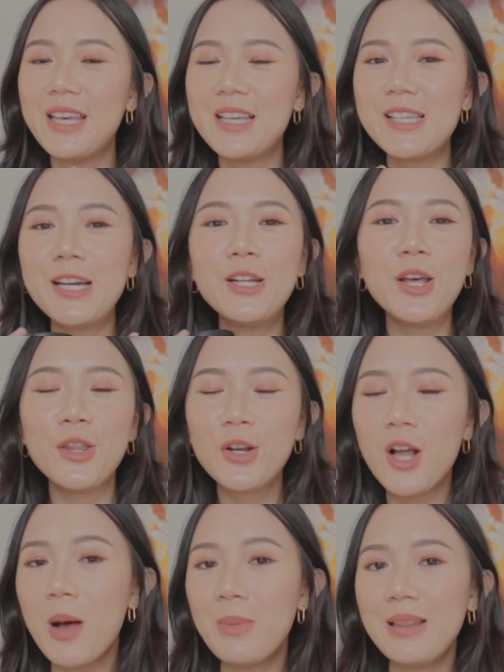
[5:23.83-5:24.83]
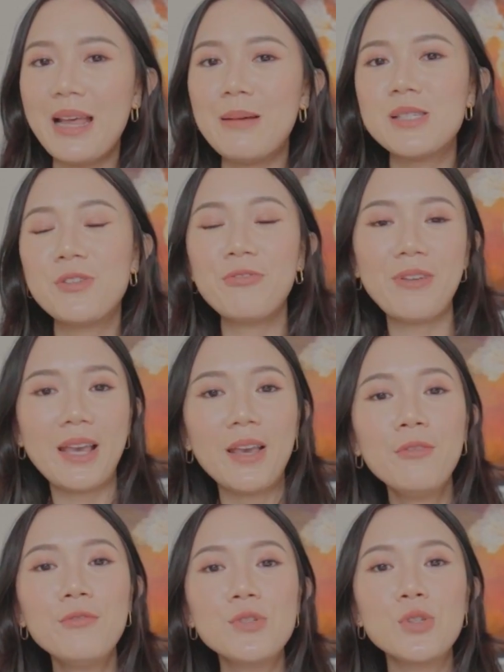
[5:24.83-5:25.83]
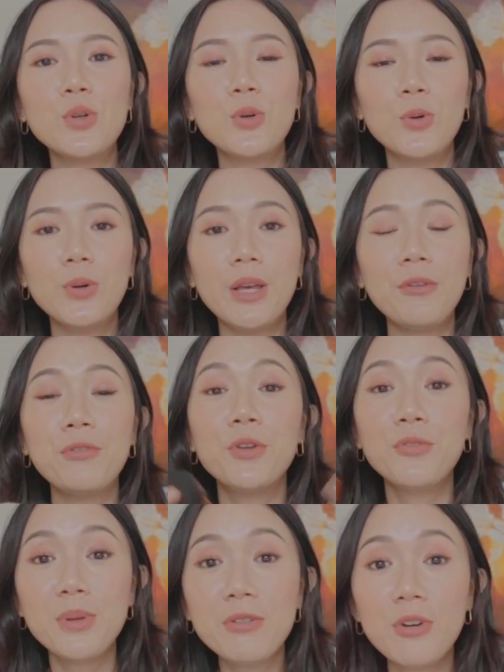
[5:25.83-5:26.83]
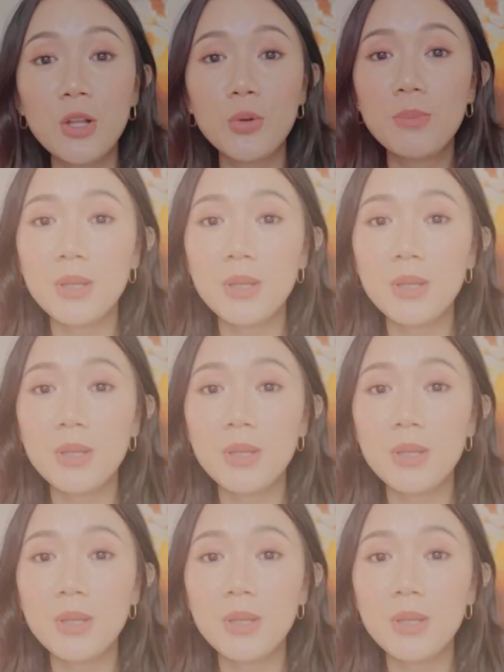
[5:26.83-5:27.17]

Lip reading: is another Common Labs fave. So if you've been following